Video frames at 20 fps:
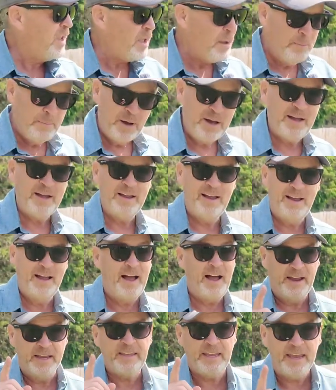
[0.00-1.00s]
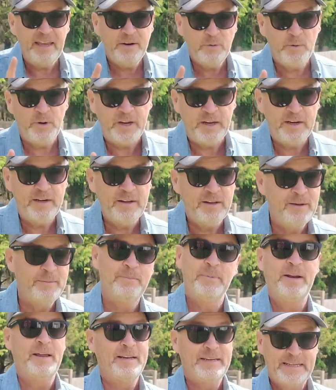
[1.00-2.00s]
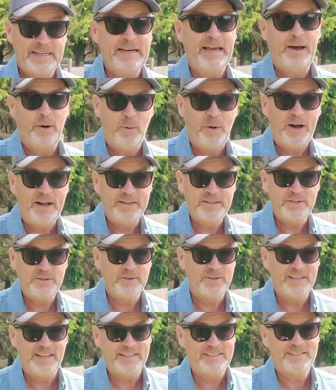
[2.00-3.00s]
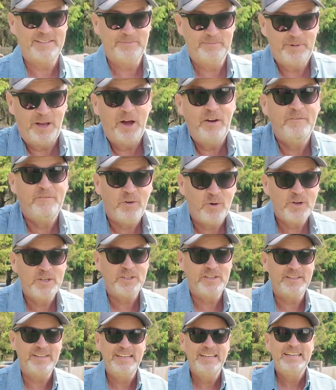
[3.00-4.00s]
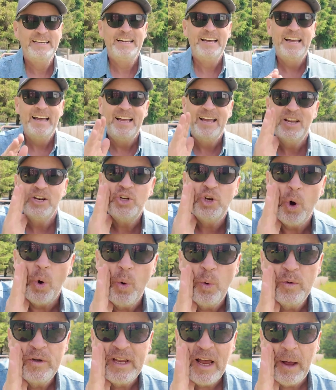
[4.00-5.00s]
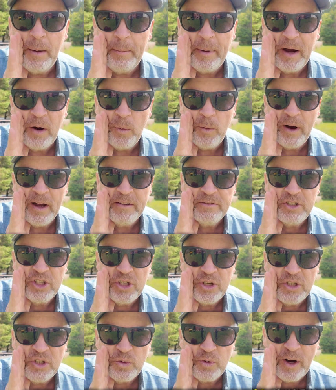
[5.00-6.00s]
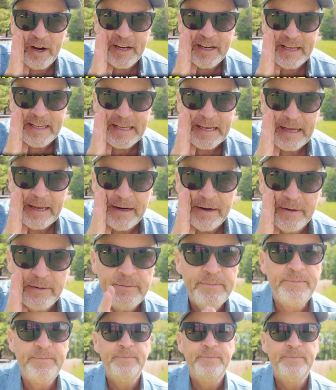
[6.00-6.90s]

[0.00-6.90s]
But I can read, but I did not want to. And that's, unfortunately, don't tell my wife, she's right again.